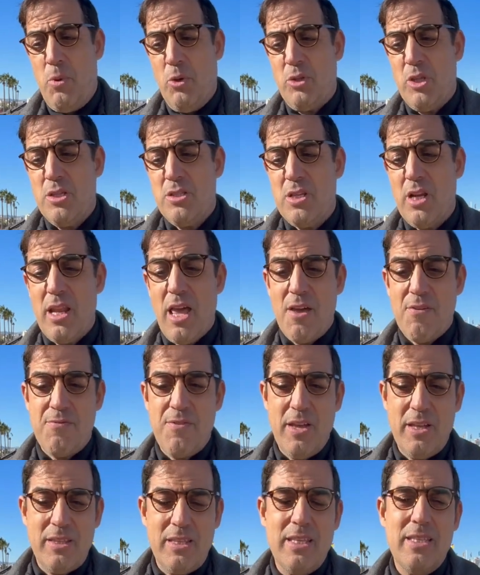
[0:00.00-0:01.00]
potentially
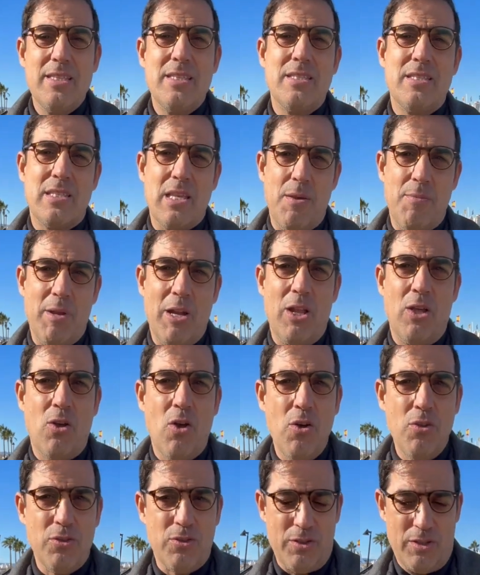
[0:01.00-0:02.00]
affecting several
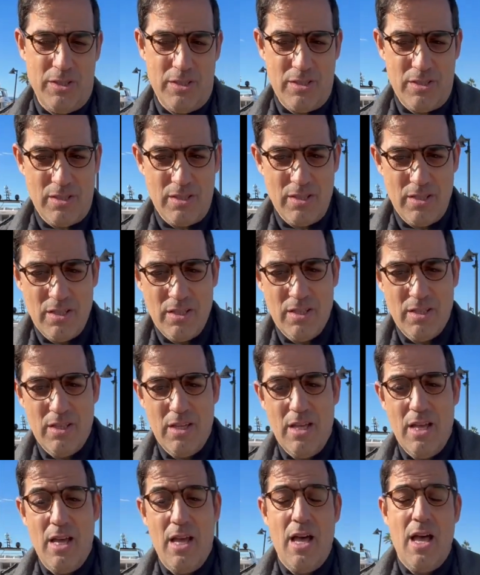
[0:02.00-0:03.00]
countries.
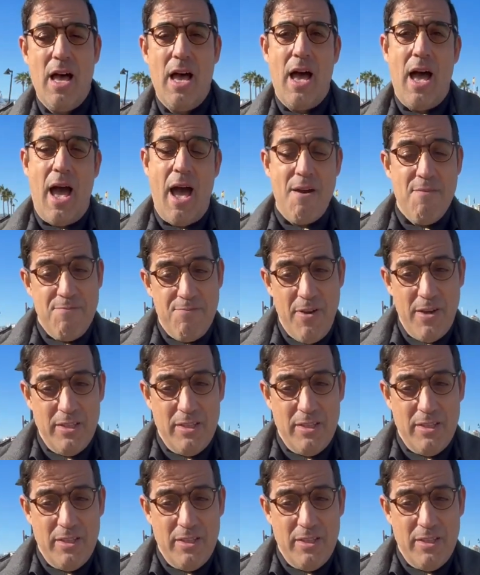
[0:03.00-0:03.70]
And